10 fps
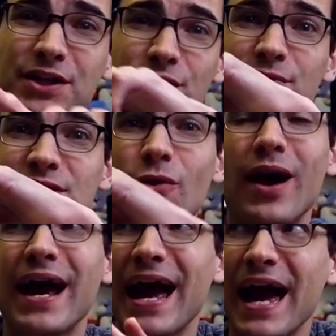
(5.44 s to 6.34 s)
we do so,
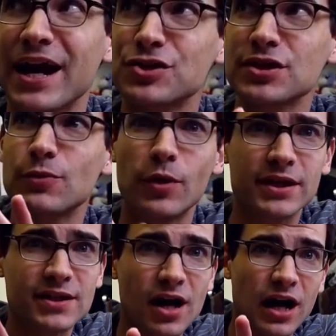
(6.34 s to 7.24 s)
I actually want
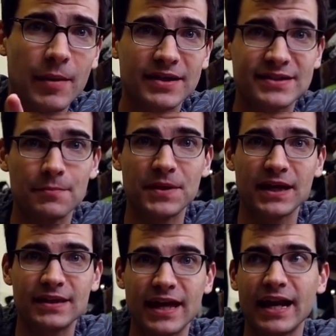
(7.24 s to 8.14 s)
to talk about
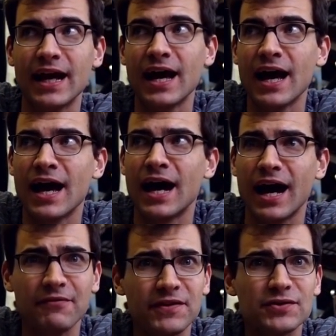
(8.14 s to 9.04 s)
something that
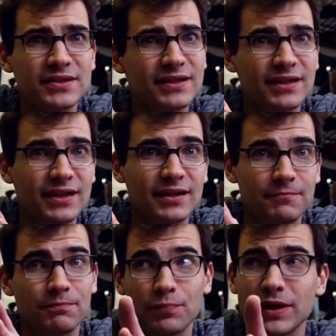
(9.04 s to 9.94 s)
I feel is
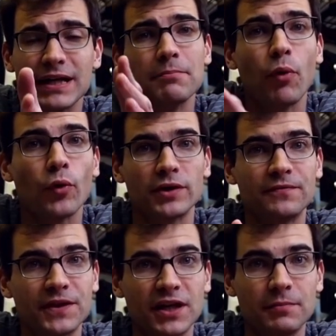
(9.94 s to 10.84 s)
pretty
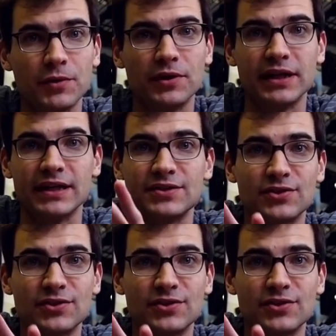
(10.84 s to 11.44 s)
important for the community.